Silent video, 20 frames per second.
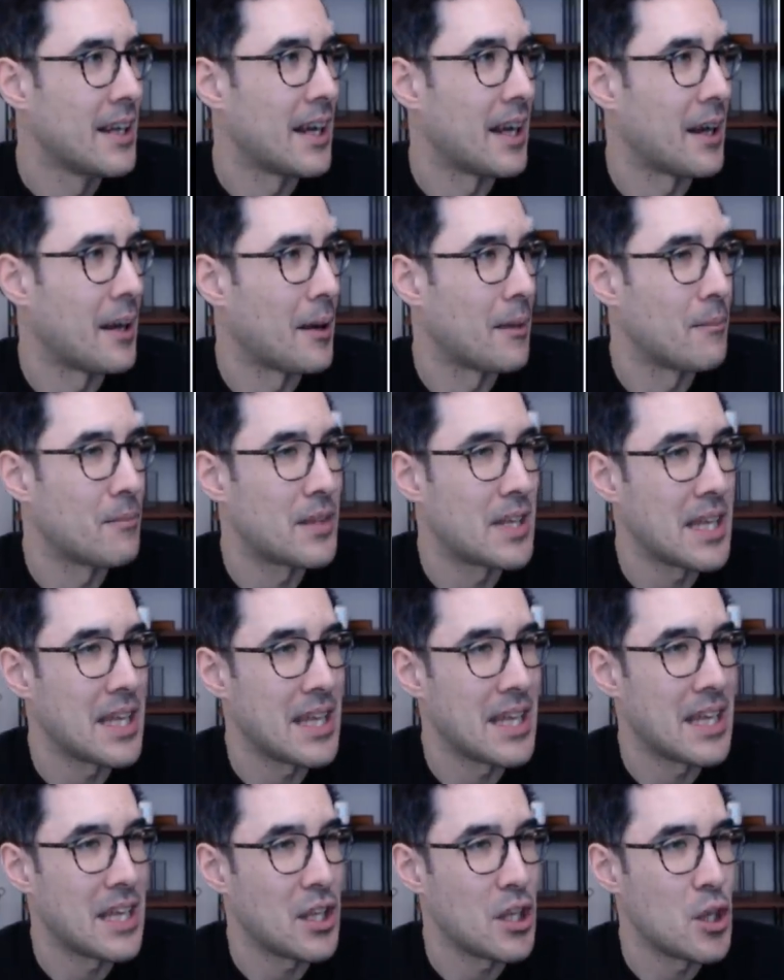Um,
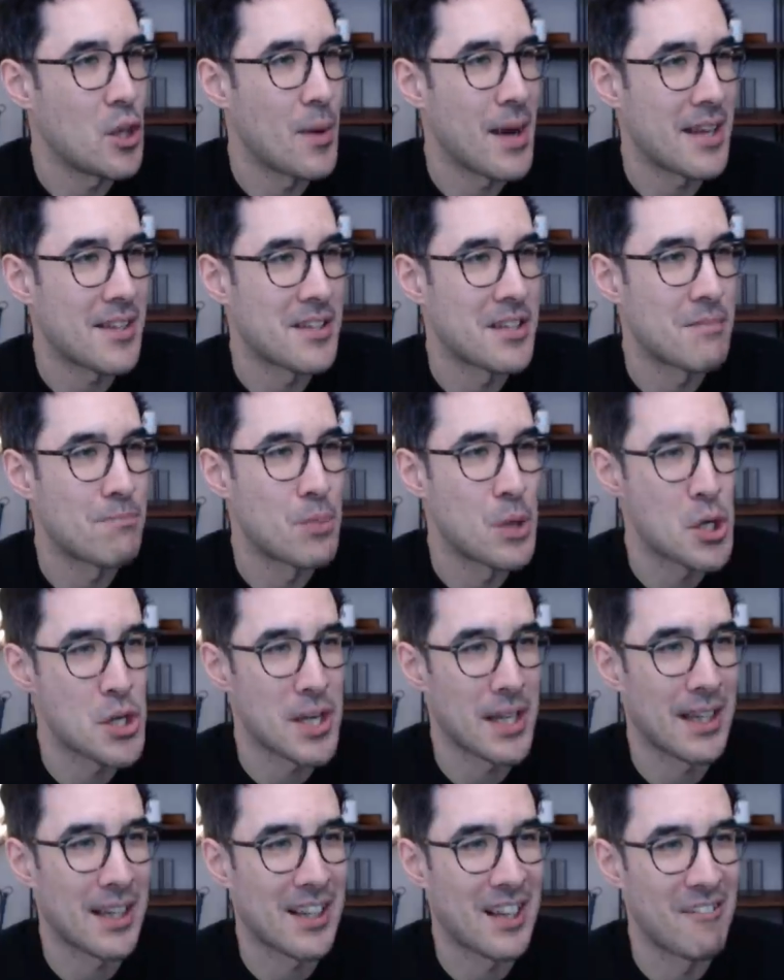the US is
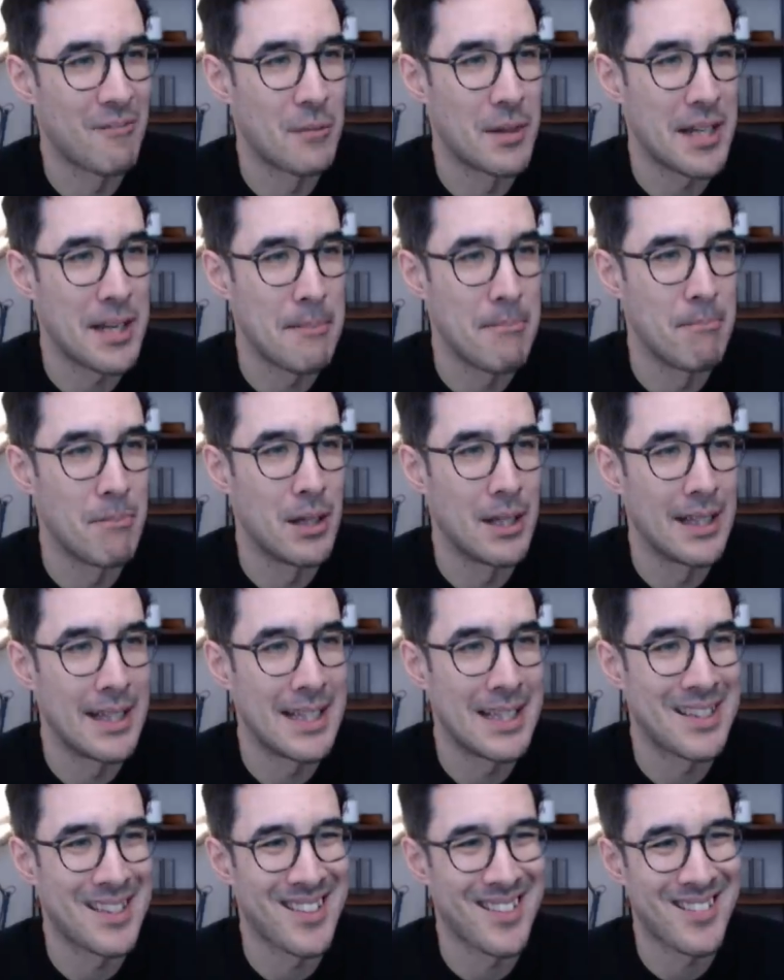pushing the government in
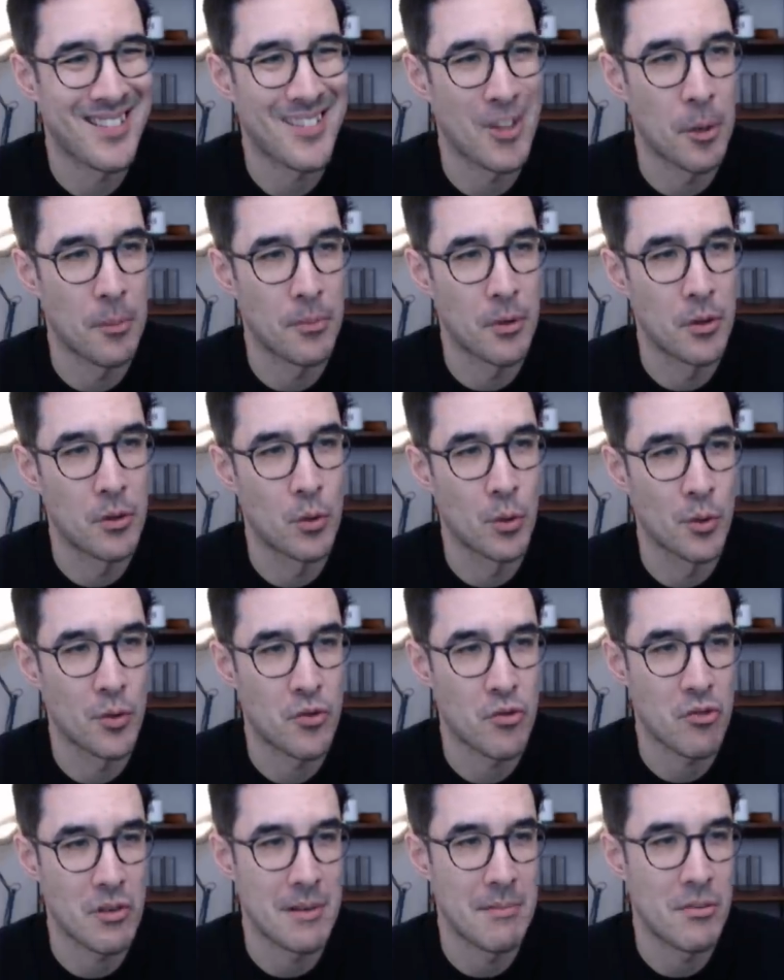Berlin to stop the Nord
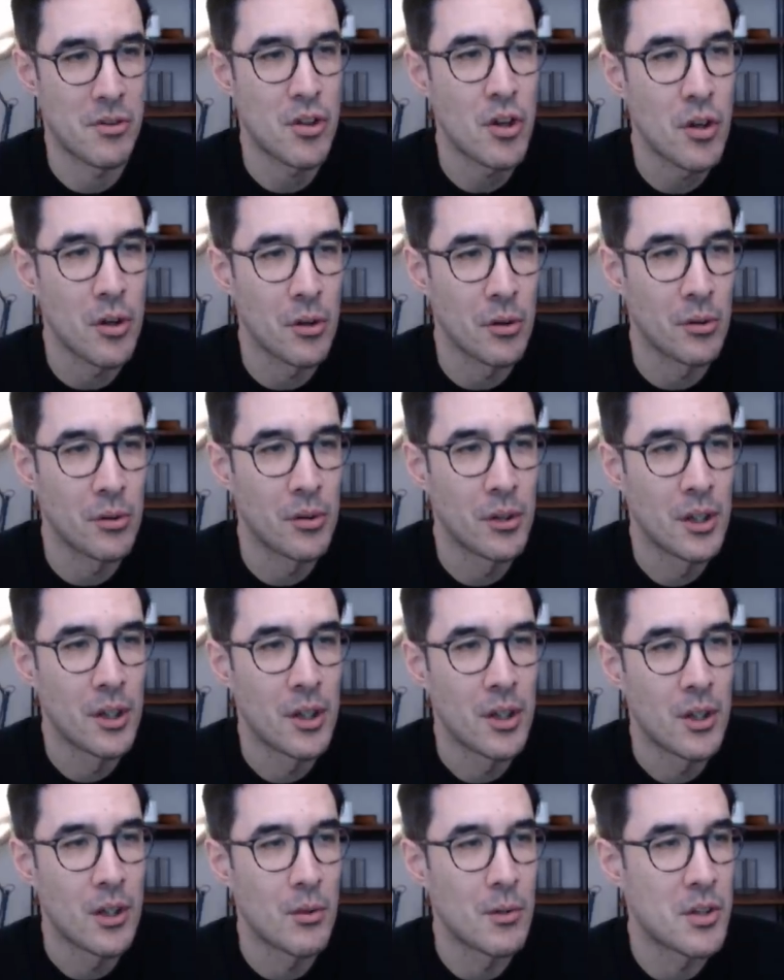Stream 2,
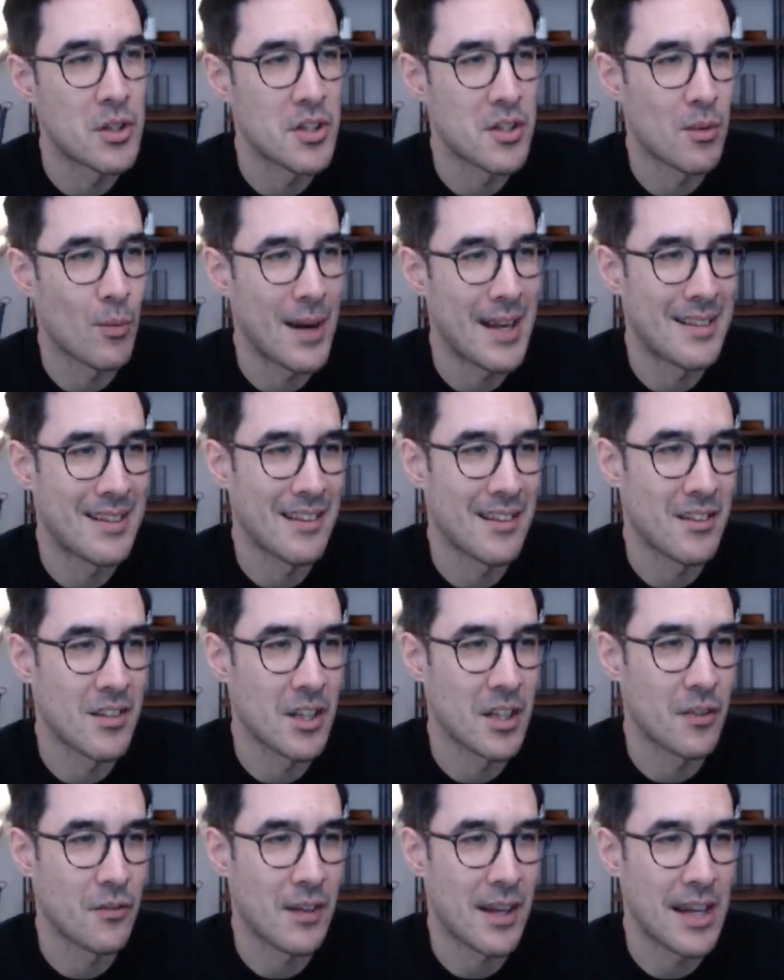which is awaiting
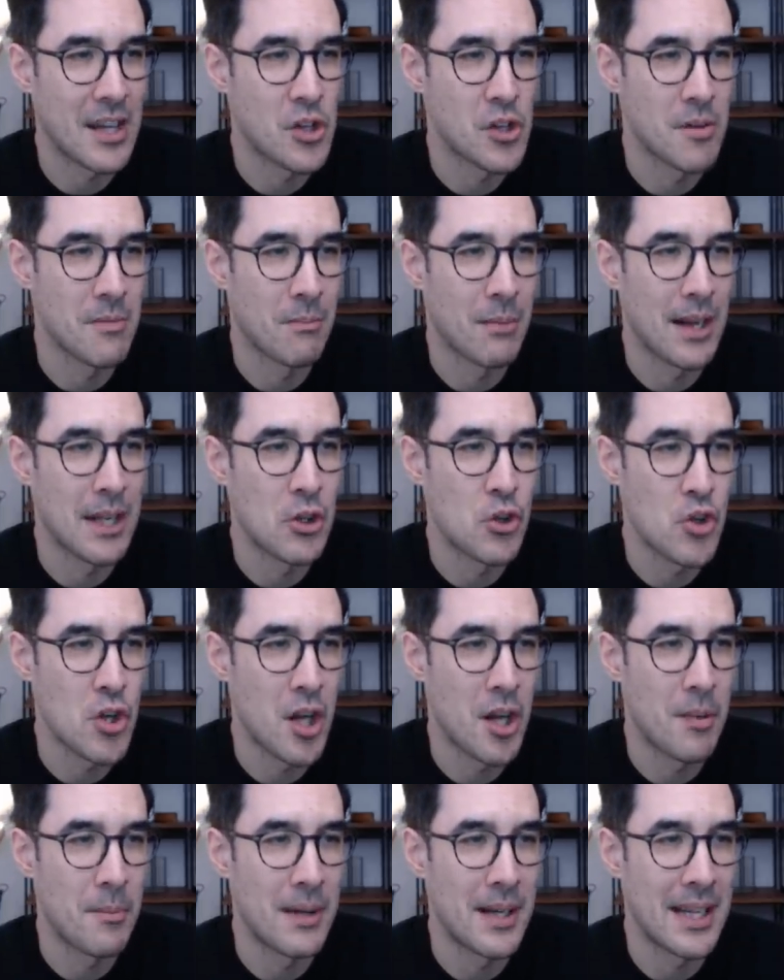certification by
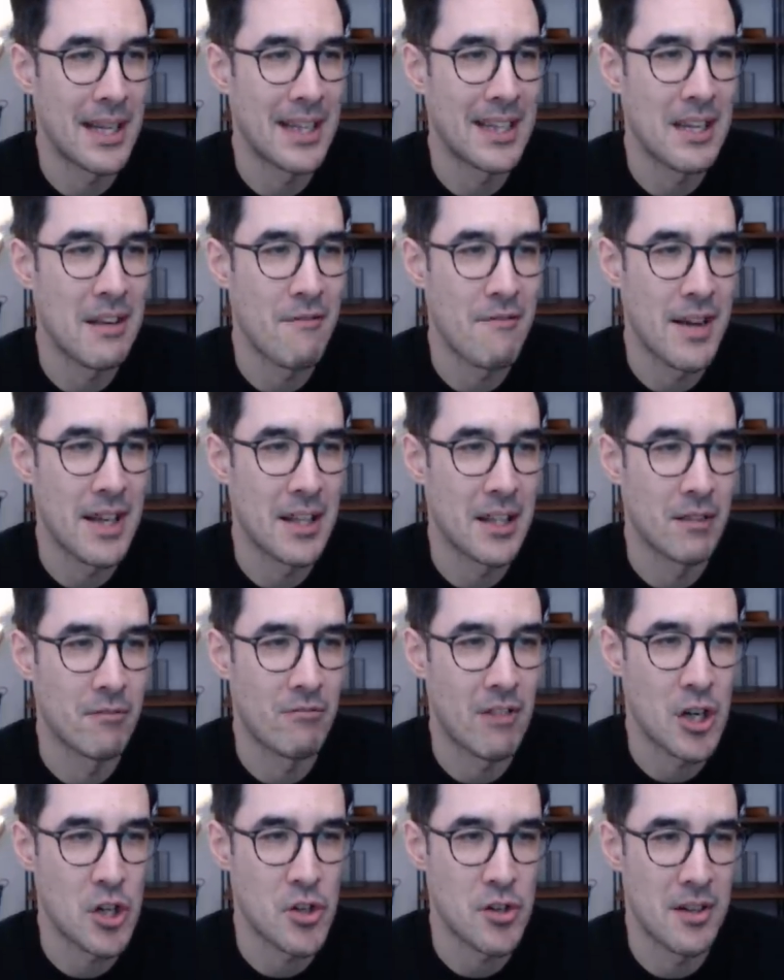Germany in the event that
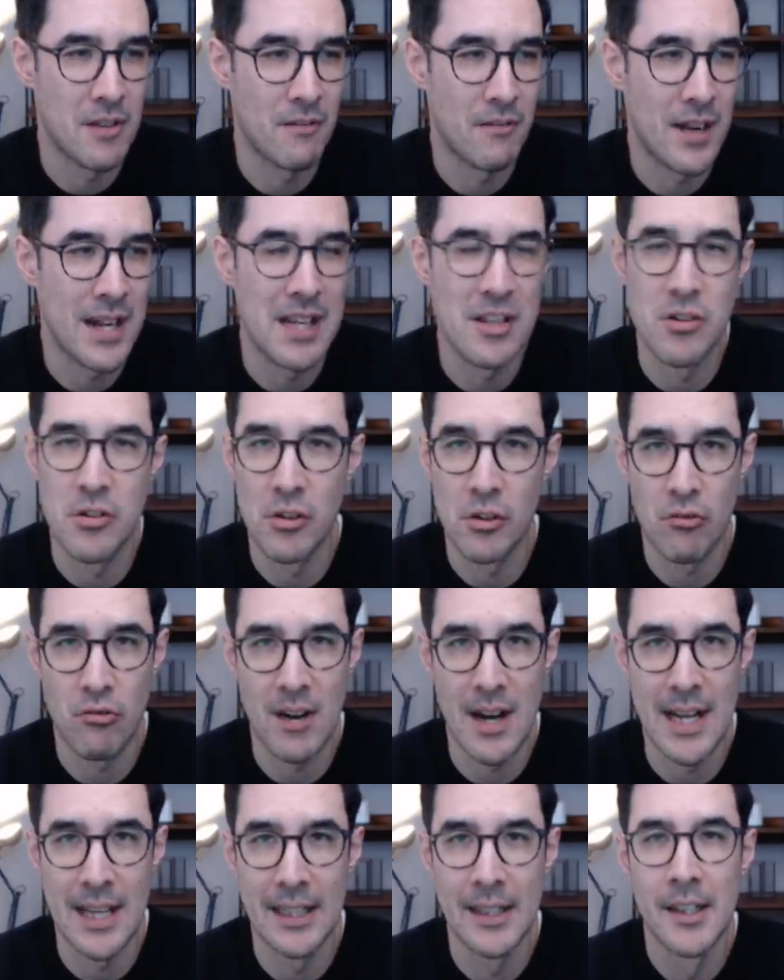Russia invades
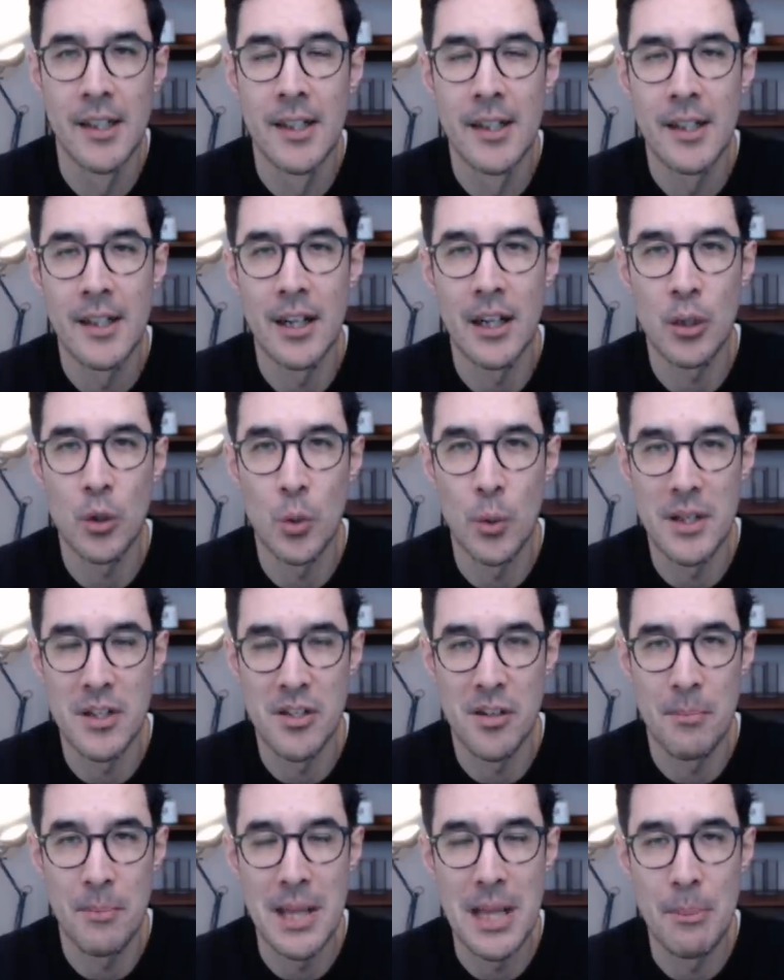Ukraine, according
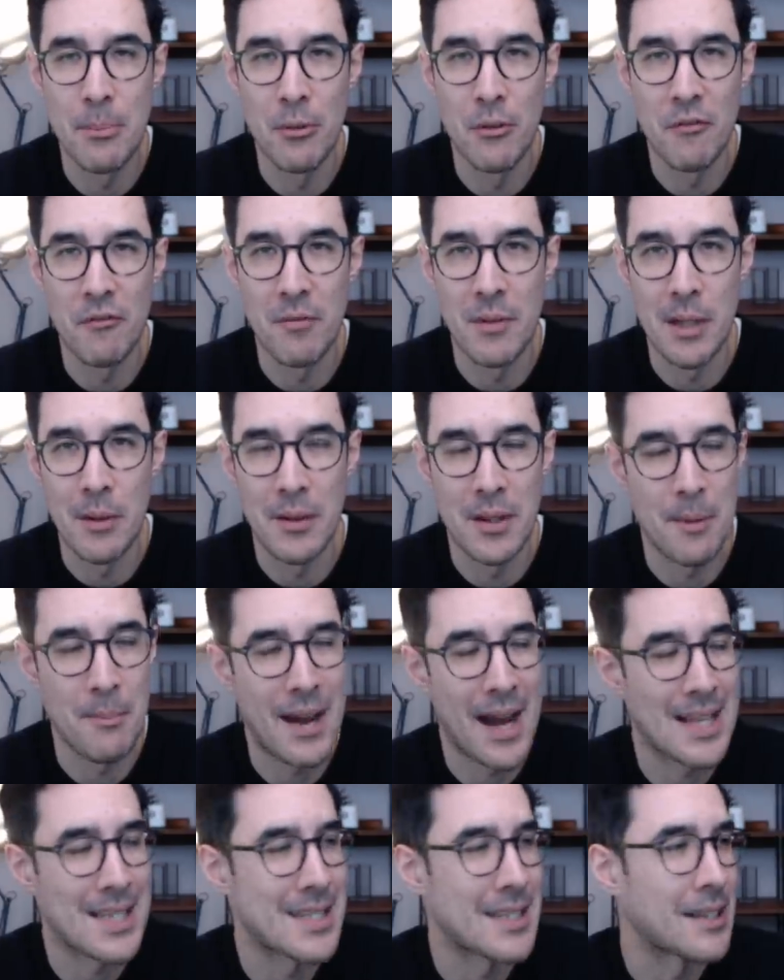to people familiar with the
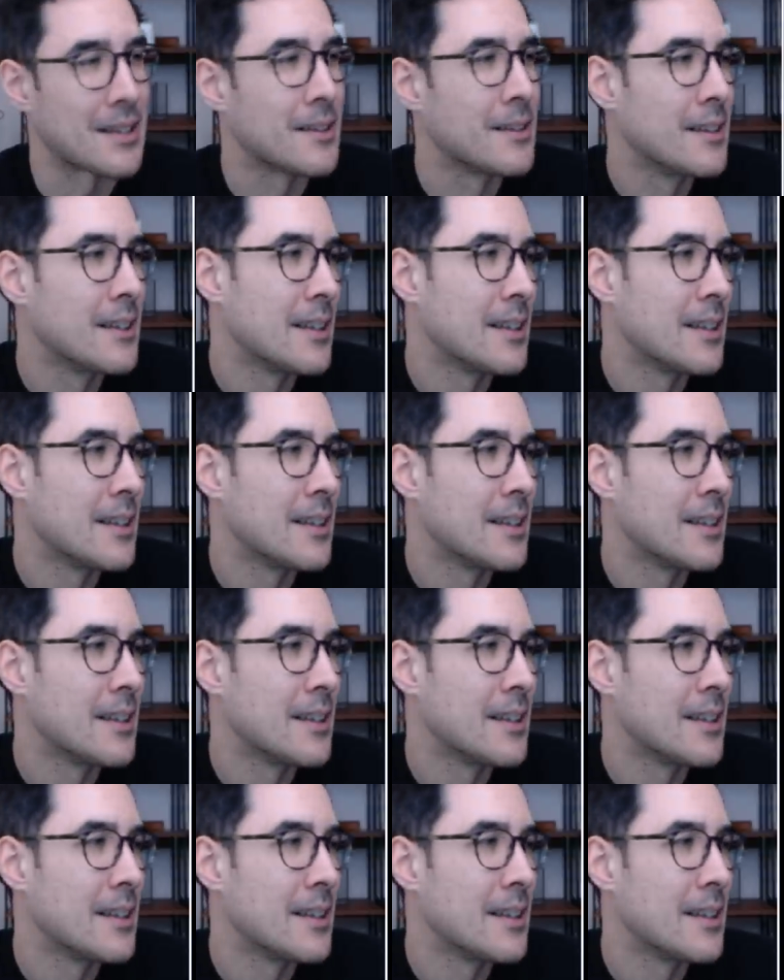matter.